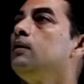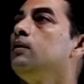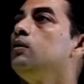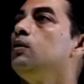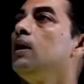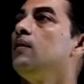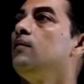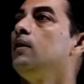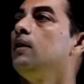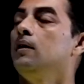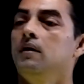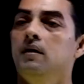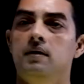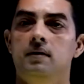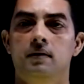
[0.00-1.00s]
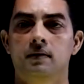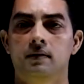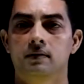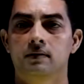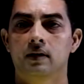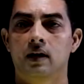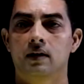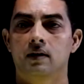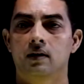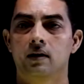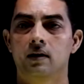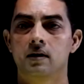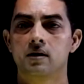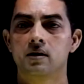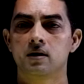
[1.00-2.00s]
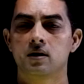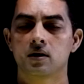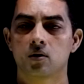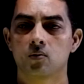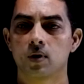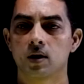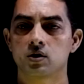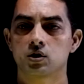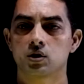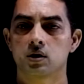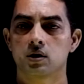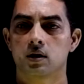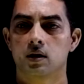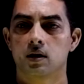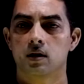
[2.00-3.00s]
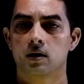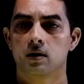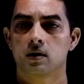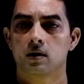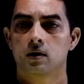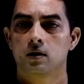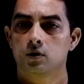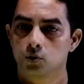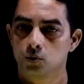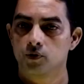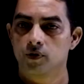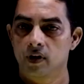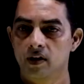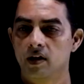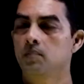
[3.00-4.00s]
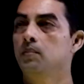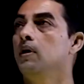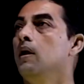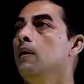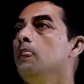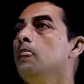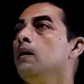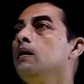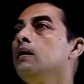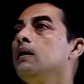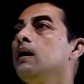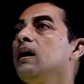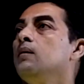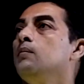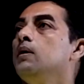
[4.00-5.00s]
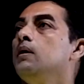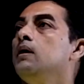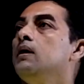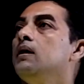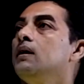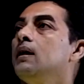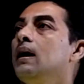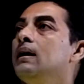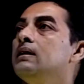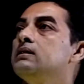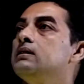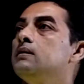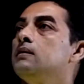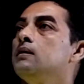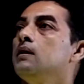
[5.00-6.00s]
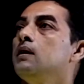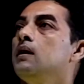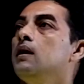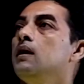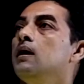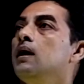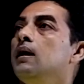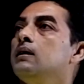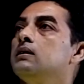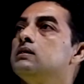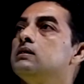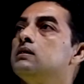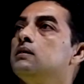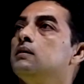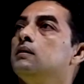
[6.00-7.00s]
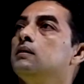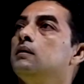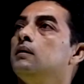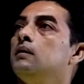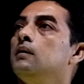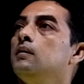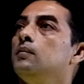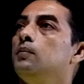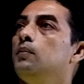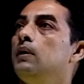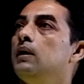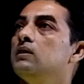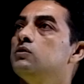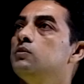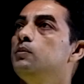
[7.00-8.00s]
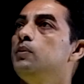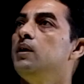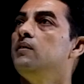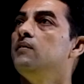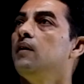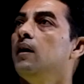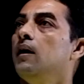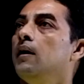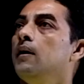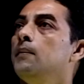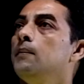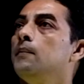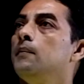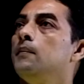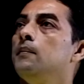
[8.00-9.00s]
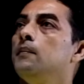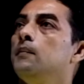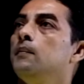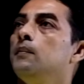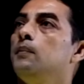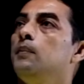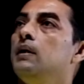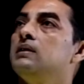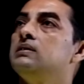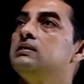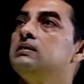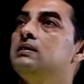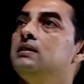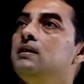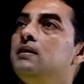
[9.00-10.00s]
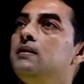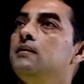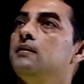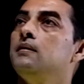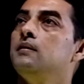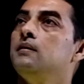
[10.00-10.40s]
you have learned that a linear equation in two variable can be written as ax plus by plus c